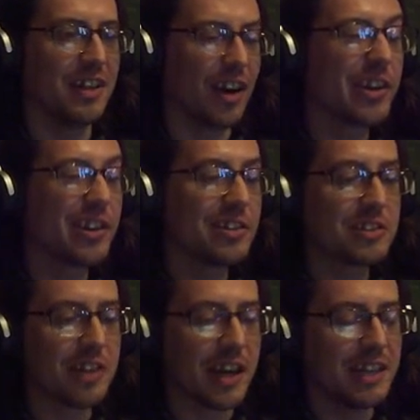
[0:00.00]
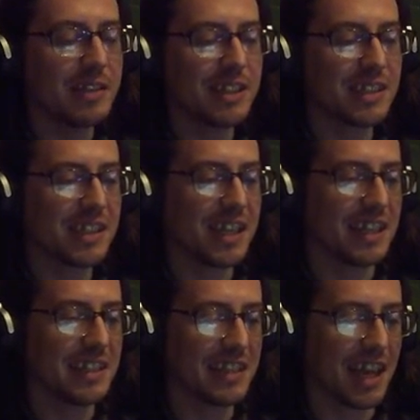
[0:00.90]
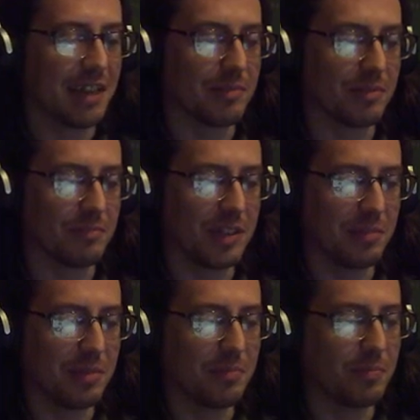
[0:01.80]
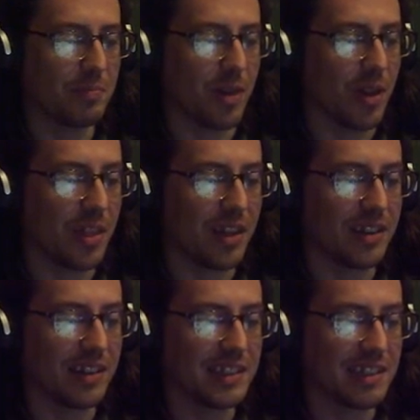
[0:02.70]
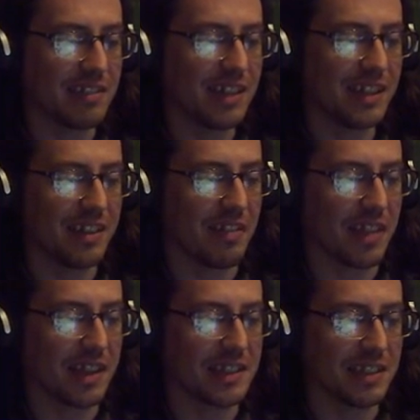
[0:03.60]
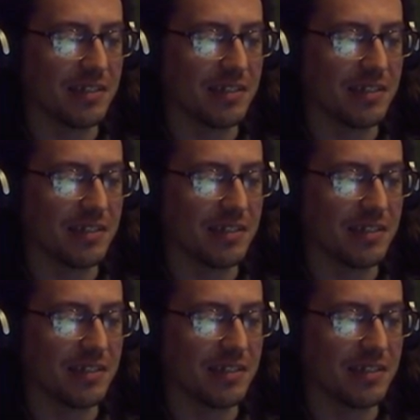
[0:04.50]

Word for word: I could trade into his again, but would it be worth it necessarily? I don't think so.